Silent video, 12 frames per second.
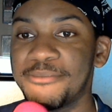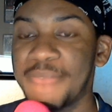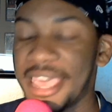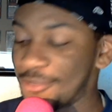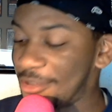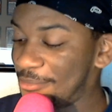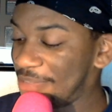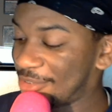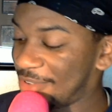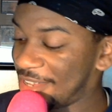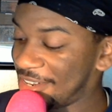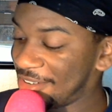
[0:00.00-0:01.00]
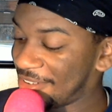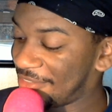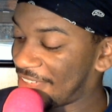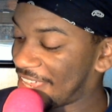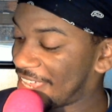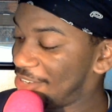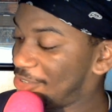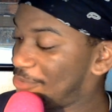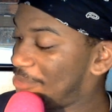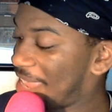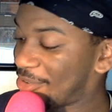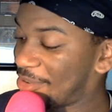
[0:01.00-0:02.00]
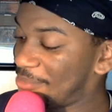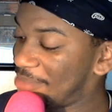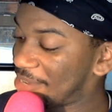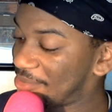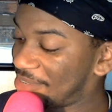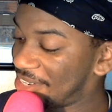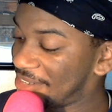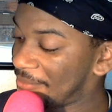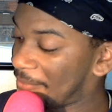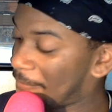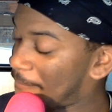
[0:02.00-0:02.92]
Pack one, pick one? If I got to do pack one, pick one?